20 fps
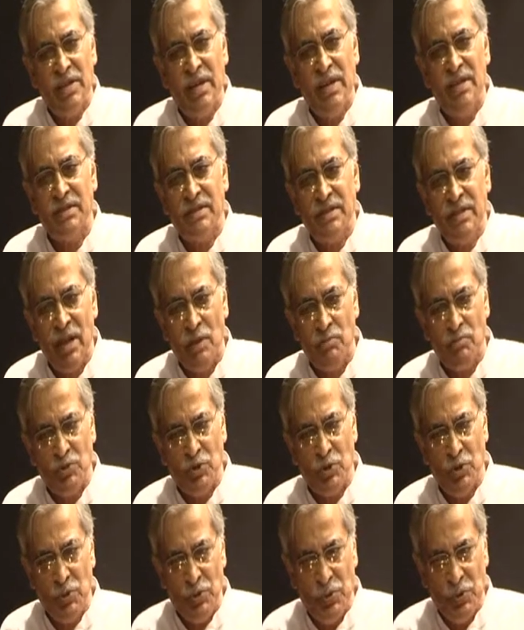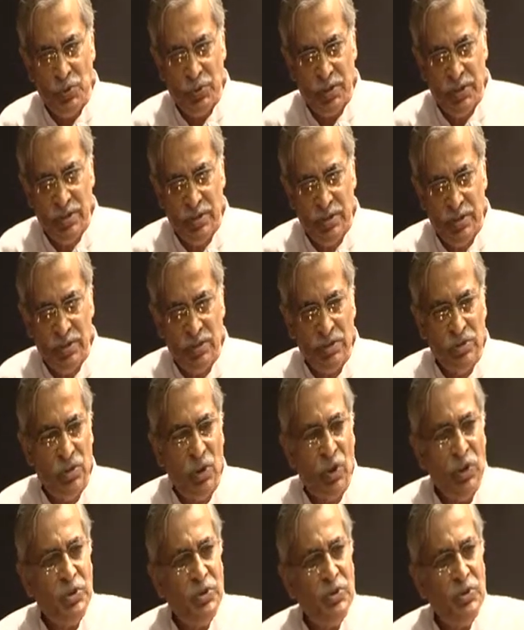as the absolute or